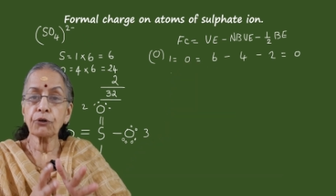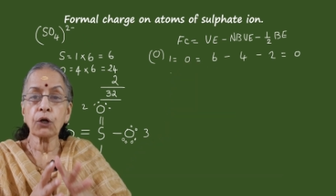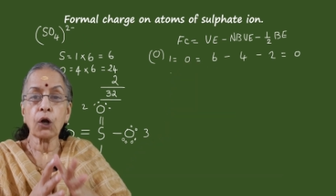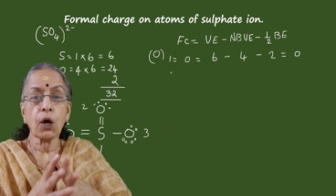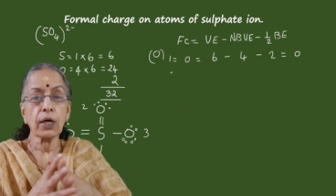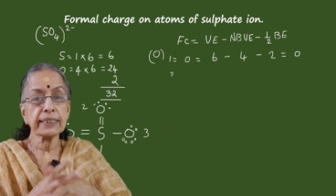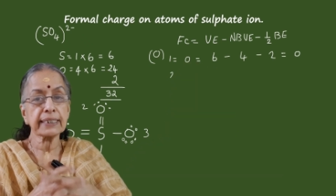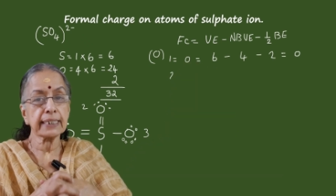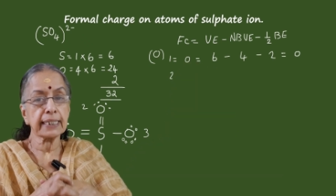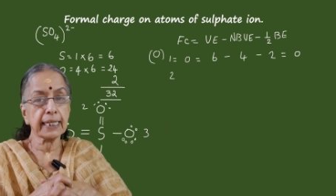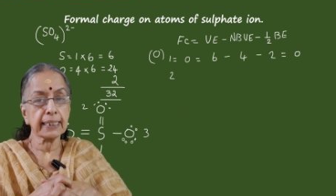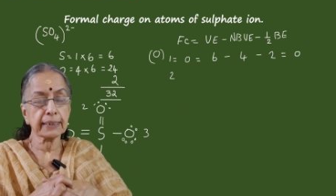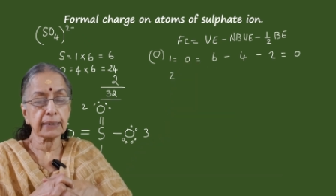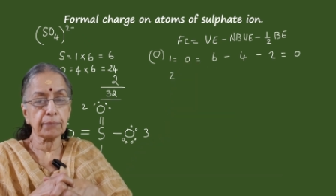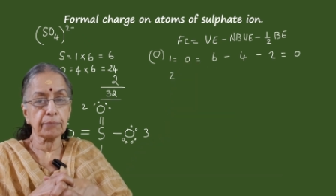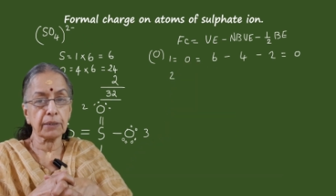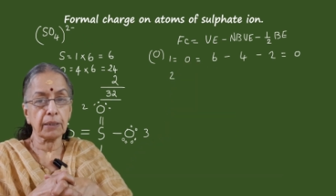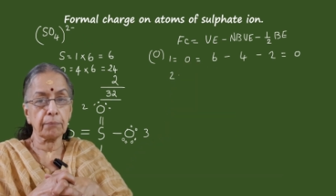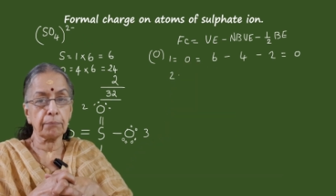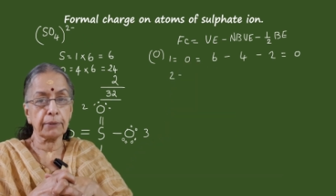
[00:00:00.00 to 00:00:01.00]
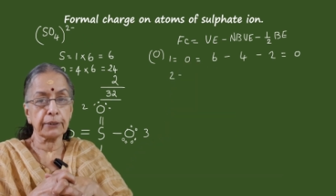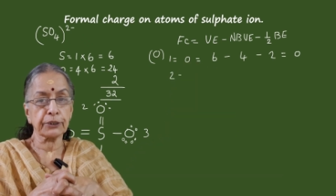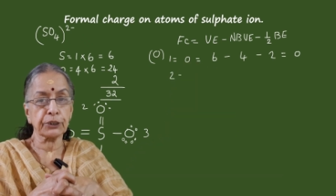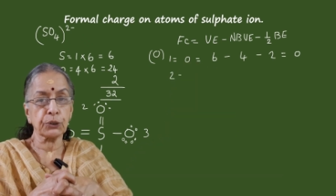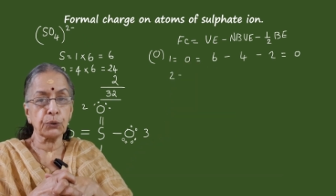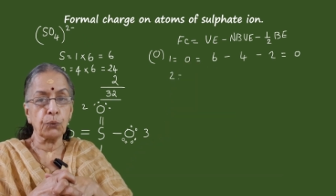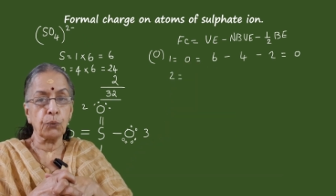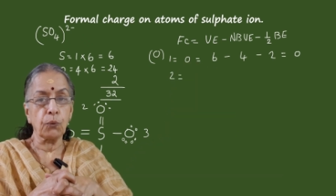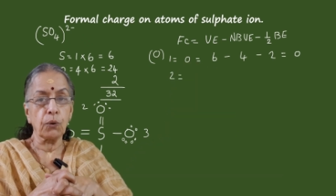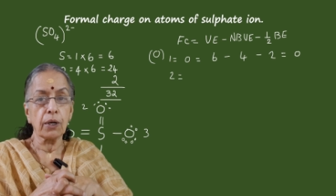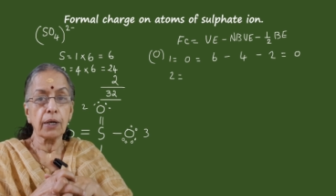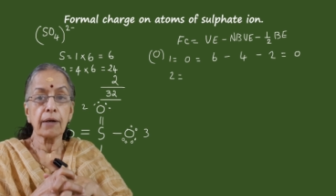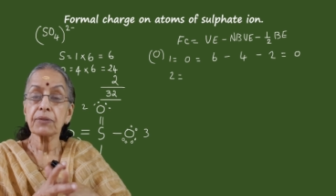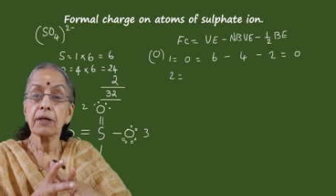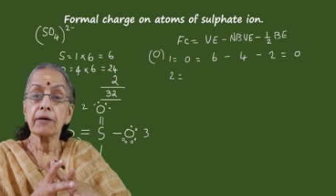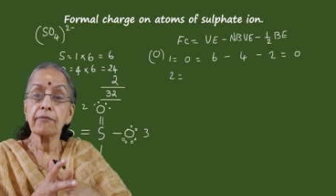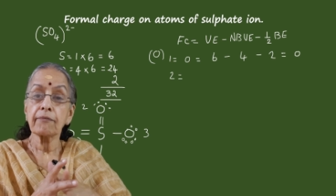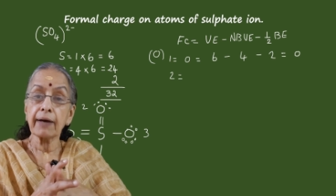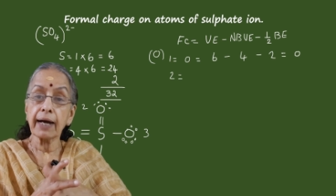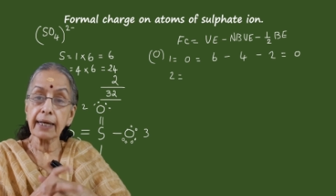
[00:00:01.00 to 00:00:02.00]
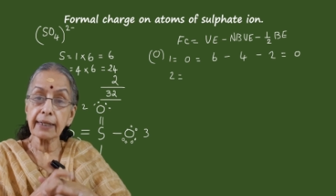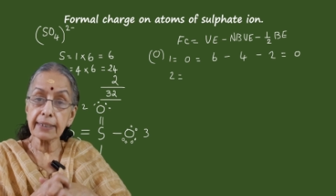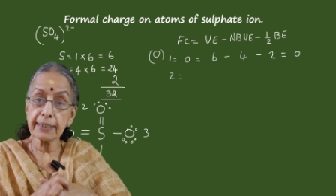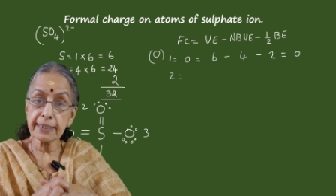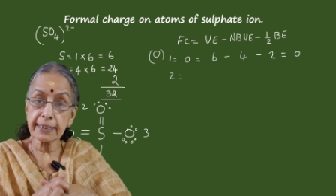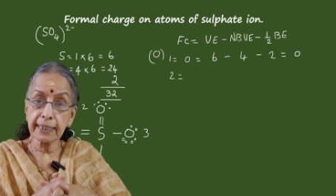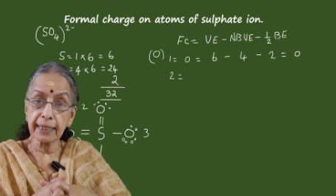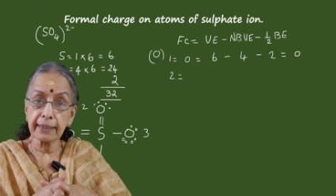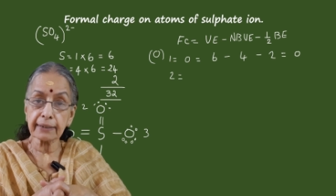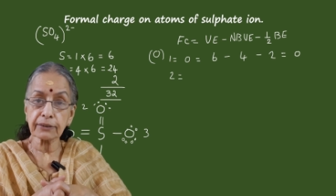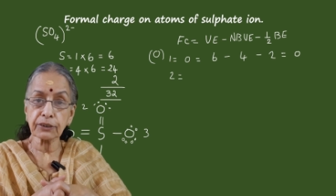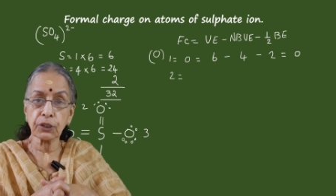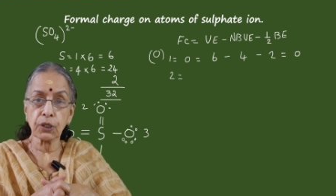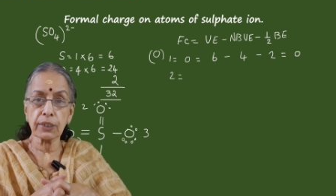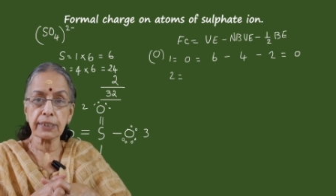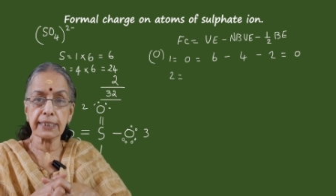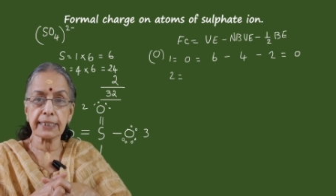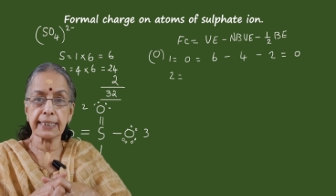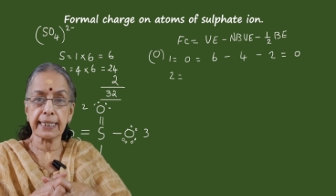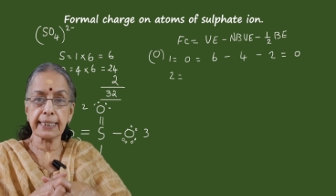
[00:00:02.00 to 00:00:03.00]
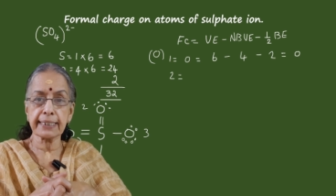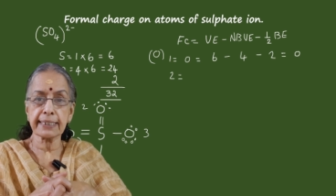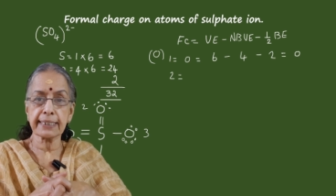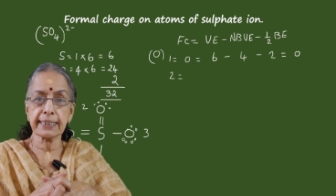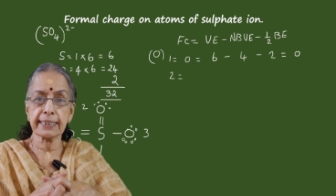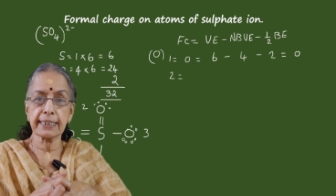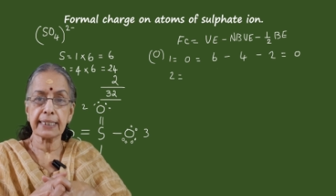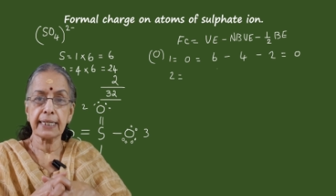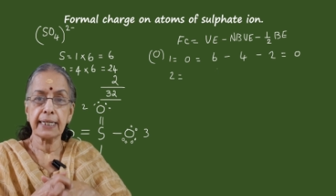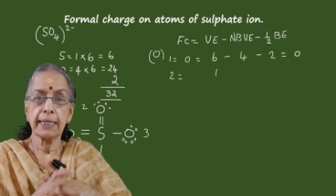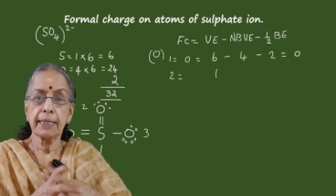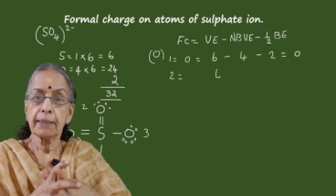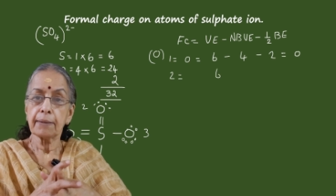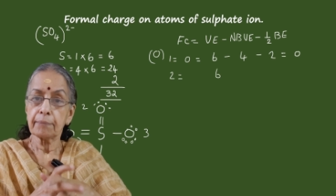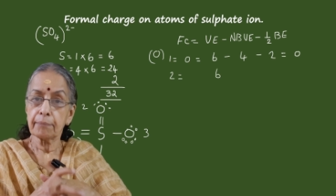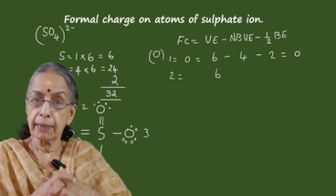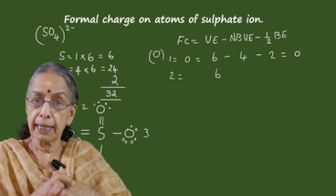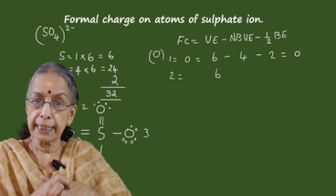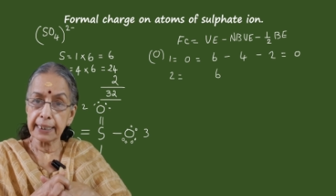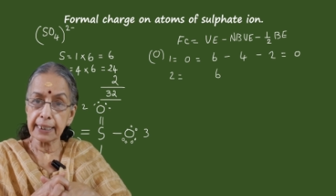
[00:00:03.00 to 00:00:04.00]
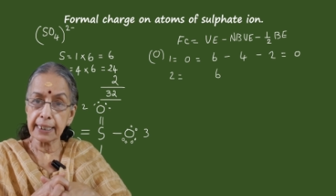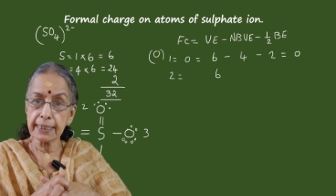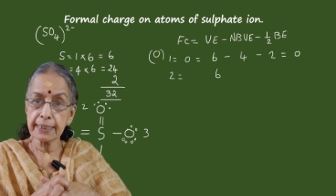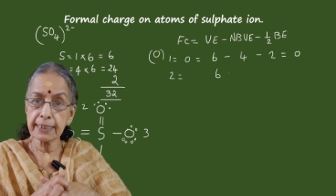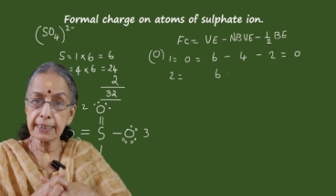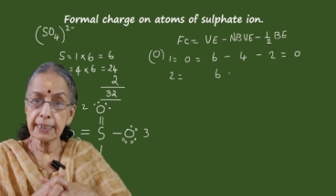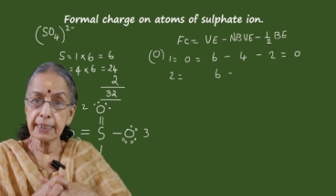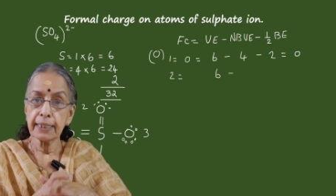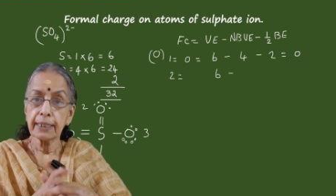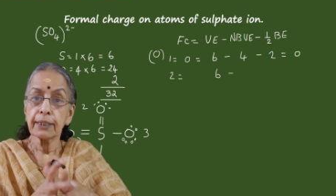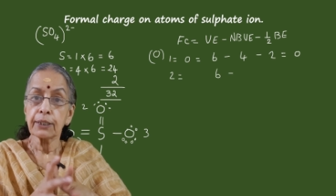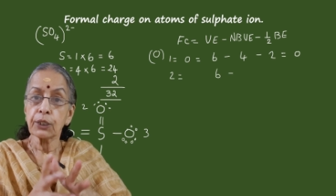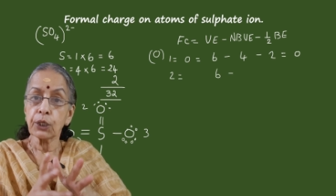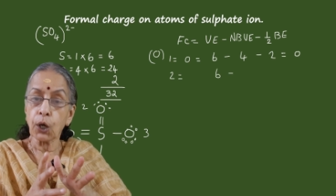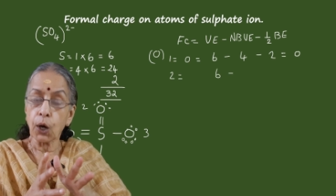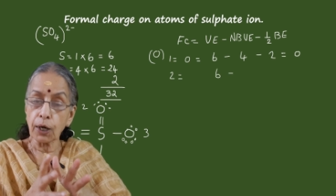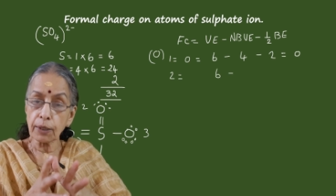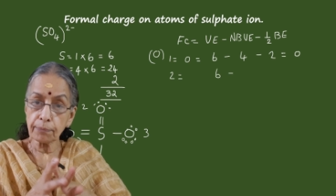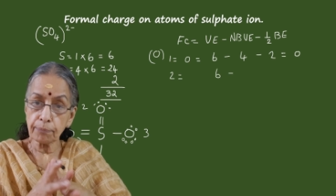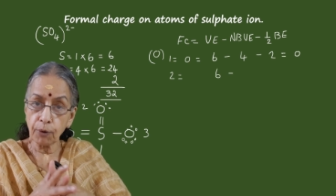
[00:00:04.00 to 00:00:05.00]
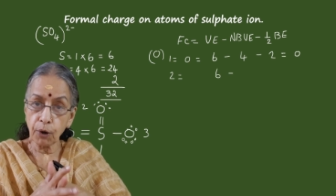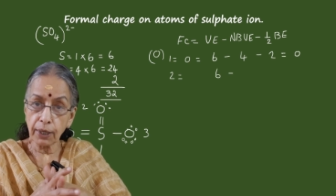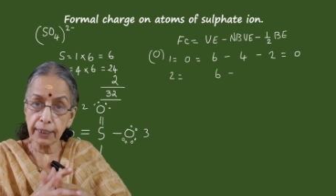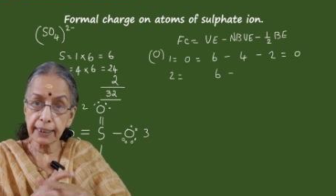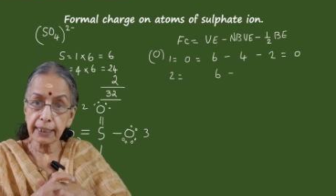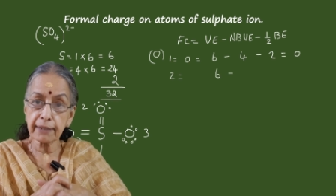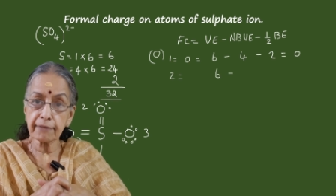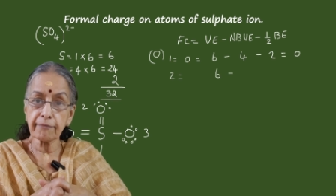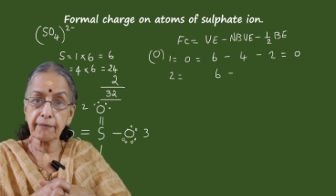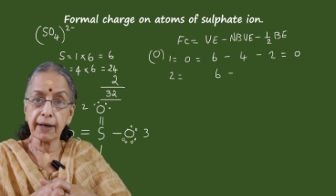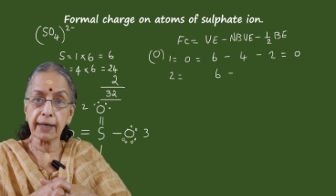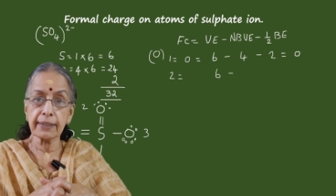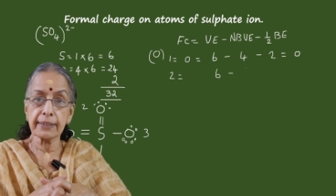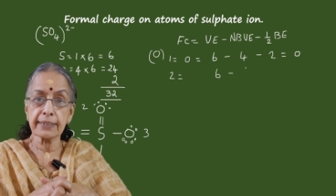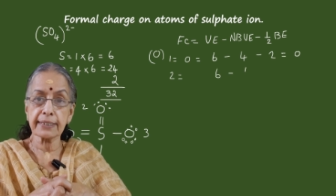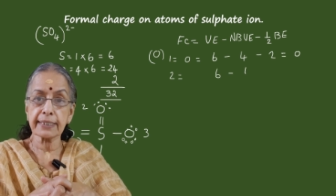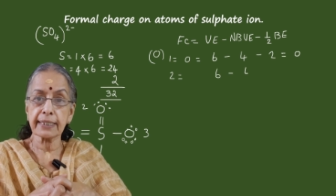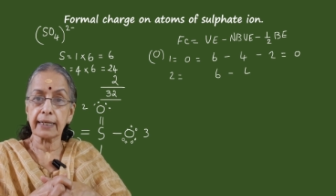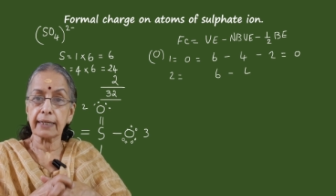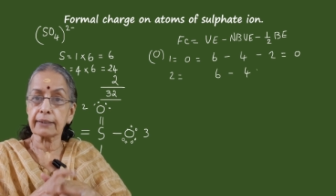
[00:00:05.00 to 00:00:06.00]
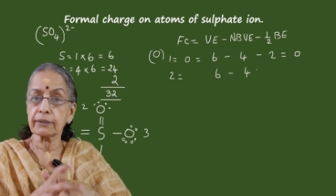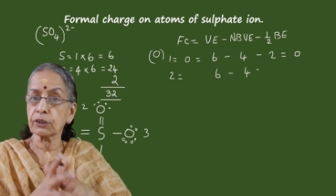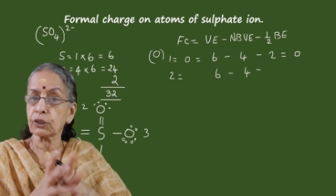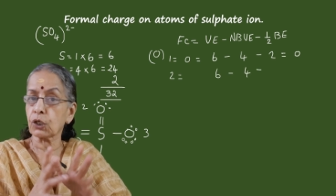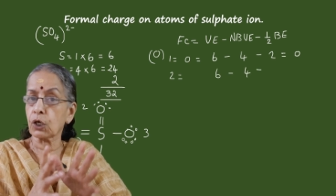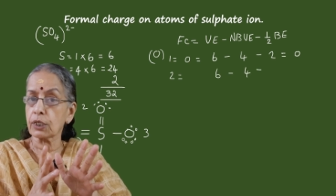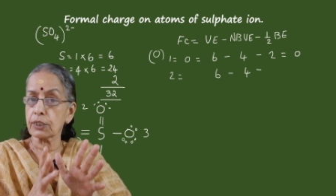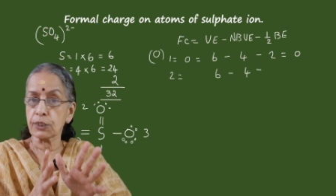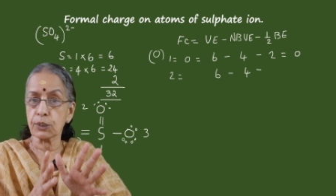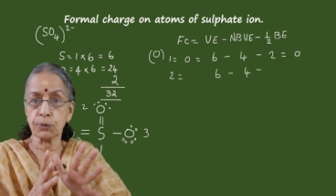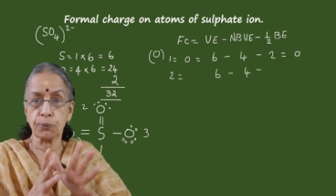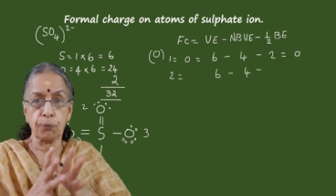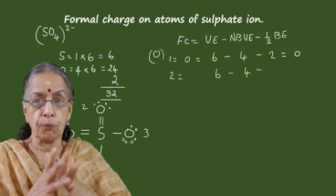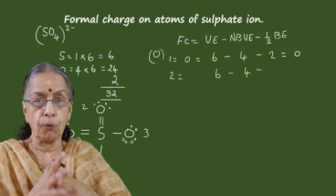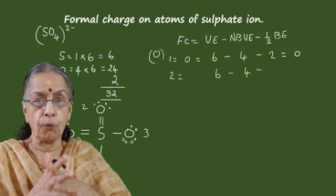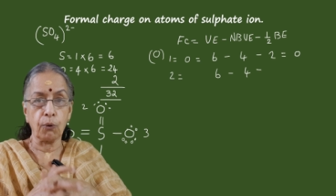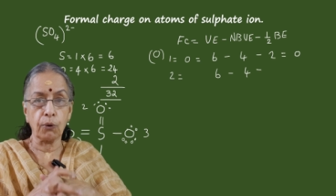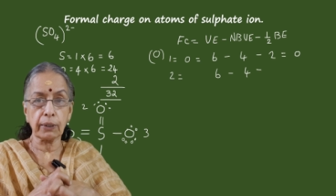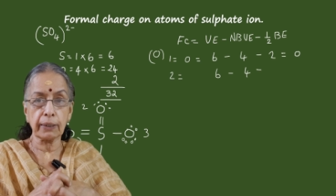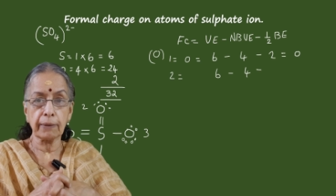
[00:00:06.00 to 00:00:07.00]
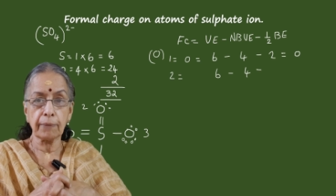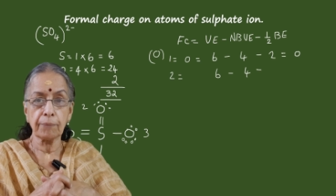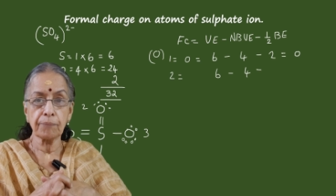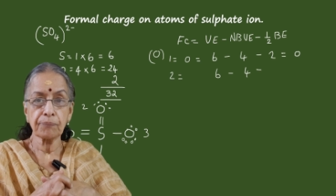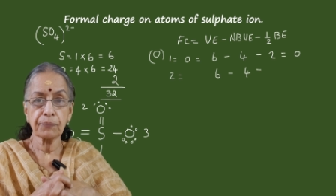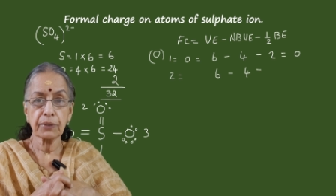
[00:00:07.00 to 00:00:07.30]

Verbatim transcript: for oxygen atom number 2, valence electron 6 minus non-bonding valence electrons 4